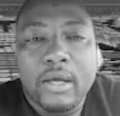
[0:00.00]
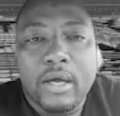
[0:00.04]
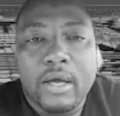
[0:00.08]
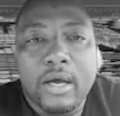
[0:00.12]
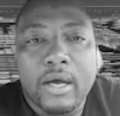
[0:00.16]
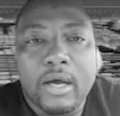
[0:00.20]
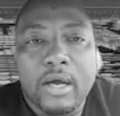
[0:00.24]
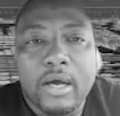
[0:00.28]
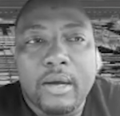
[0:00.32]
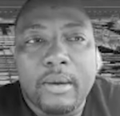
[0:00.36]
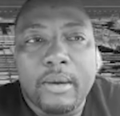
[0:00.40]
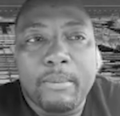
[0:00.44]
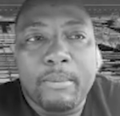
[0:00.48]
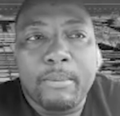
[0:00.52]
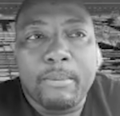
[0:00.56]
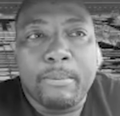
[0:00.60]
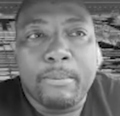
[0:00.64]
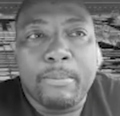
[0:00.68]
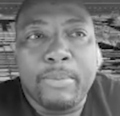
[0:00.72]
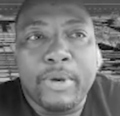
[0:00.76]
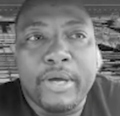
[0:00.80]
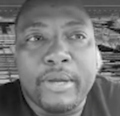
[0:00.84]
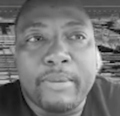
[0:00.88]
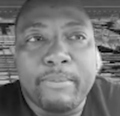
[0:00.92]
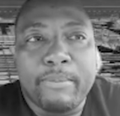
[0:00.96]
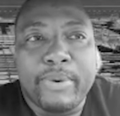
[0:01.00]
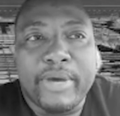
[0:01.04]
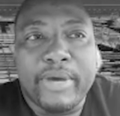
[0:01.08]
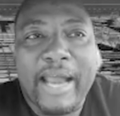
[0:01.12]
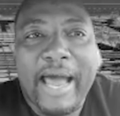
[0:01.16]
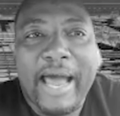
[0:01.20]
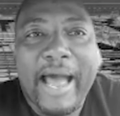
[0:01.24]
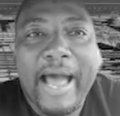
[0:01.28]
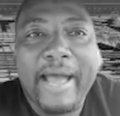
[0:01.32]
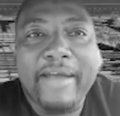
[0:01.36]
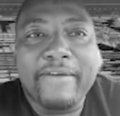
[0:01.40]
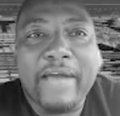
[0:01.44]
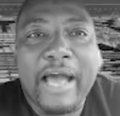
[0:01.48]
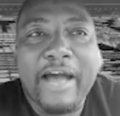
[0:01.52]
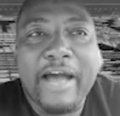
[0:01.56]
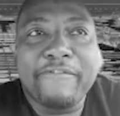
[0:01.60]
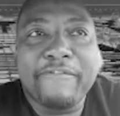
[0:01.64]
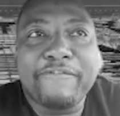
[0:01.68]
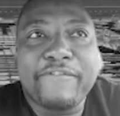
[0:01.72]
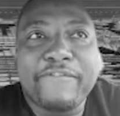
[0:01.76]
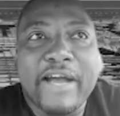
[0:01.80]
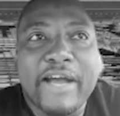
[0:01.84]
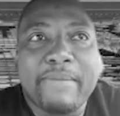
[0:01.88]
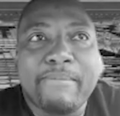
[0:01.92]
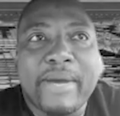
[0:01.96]
But I
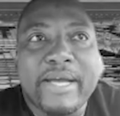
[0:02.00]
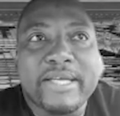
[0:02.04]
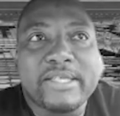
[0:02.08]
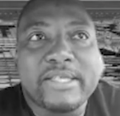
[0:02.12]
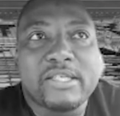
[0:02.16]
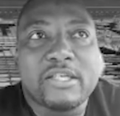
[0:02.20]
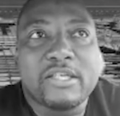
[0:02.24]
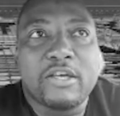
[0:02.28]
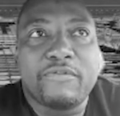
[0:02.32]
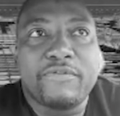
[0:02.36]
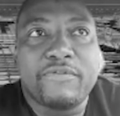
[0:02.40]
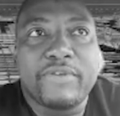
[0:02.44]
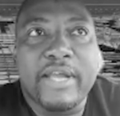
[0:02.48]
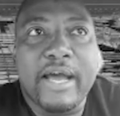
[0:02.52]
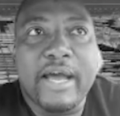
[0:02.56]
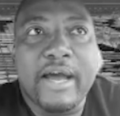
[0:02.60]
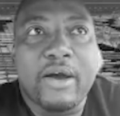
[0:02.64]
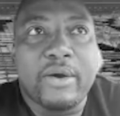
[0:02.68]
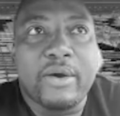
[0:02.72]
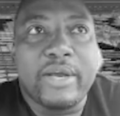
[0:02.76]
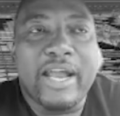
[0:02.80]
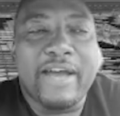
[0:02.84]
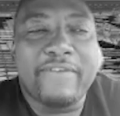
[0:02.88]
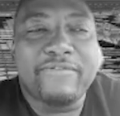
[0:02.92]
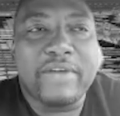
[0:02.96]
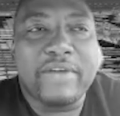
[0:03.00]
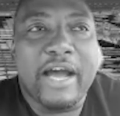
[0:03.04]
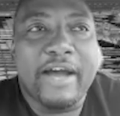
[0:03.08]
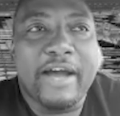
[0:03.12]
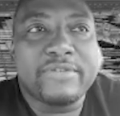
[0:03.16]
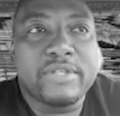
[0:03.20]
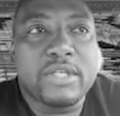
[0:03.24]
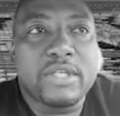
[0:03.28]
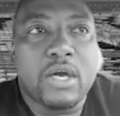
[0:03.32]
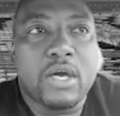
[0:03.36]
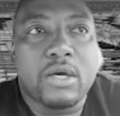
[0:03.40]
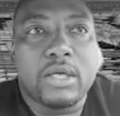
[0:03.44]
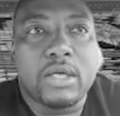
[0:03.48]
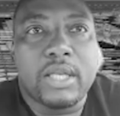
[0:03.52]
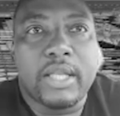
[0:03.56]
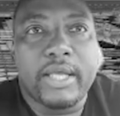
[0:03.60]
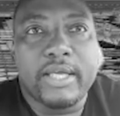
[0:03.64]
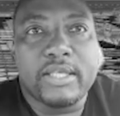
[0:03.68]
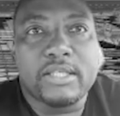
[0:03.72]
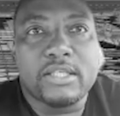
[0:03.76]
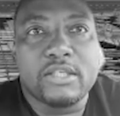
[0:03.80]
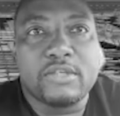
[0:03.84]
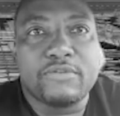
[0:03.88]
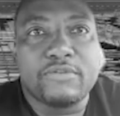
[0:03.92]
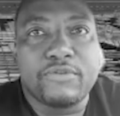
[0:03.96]
find myself now, and I've taught
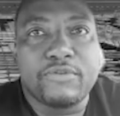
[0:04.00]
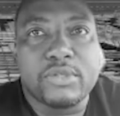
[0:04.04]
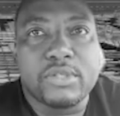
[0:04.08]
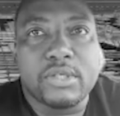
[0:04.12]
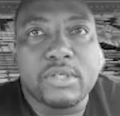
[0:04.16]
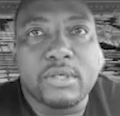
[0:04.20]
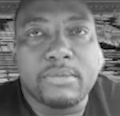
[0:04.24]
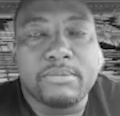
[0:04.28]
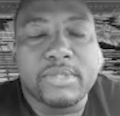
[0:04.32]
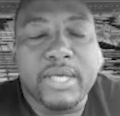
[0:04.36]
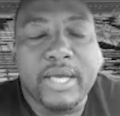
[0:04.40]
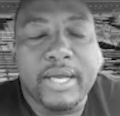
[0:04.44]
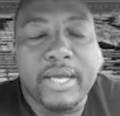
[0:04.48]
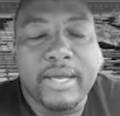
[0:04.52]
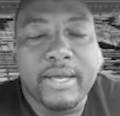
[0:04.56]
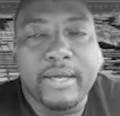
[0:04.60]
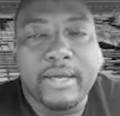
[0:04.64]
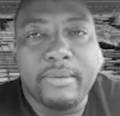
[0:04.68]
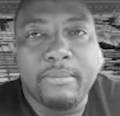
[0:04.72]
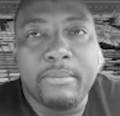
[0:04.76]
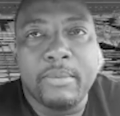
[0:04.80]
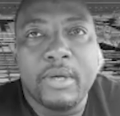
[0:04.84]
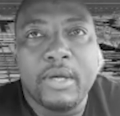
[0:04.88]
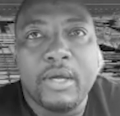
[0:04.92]
classes for some time,